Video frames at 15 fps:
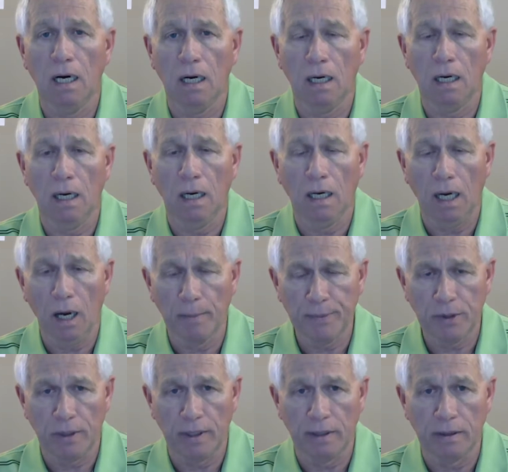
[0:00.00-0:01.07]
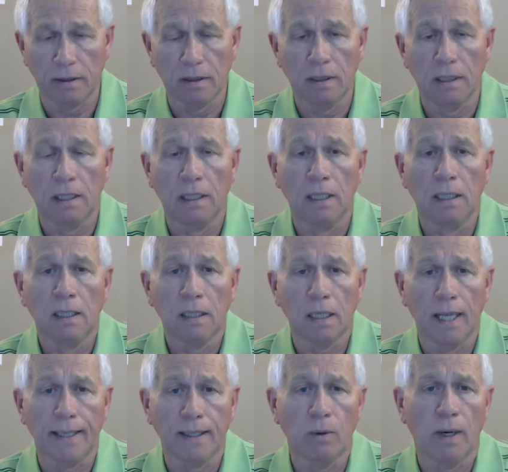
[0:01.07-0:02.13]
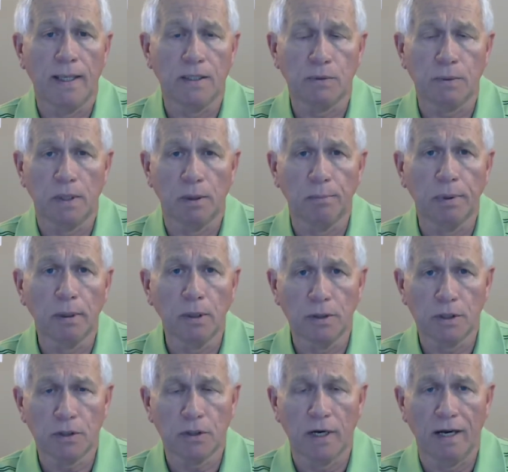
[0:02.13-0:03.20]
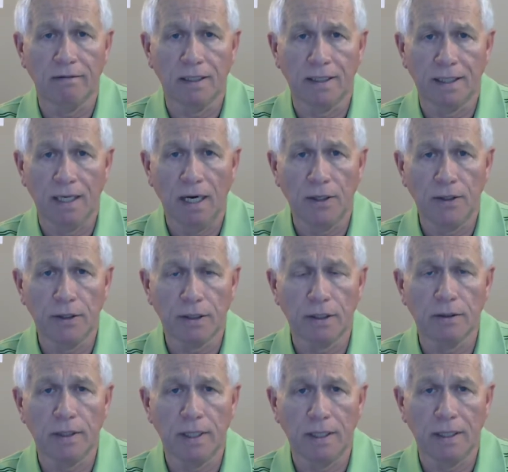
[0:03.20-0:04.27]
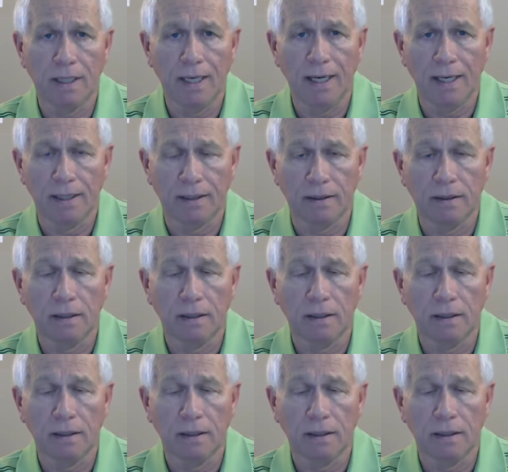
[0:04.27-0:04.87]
uptrend. Likewise, when the blue is traveling under green and